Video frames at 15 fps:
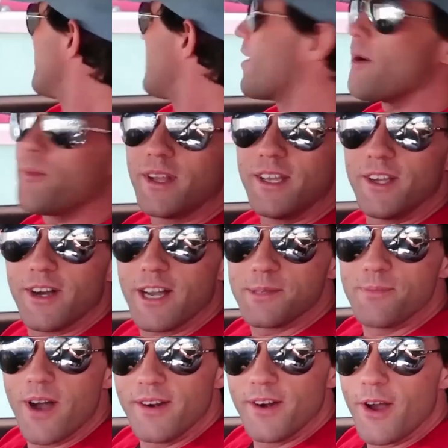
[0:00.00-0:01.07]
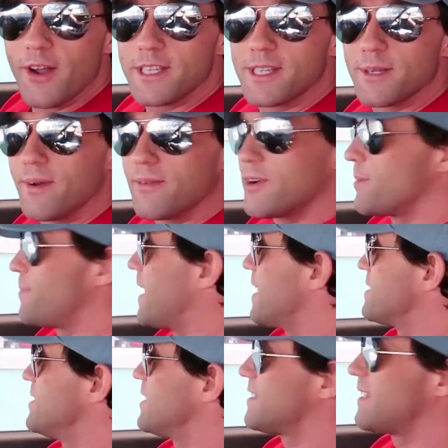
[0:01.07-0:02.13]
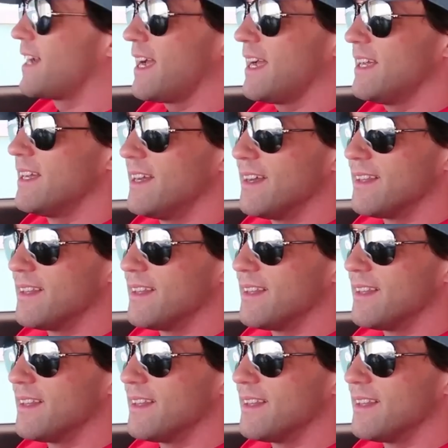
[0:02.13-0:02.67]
Alright, well you guys might have noticed that we've got a passenger today.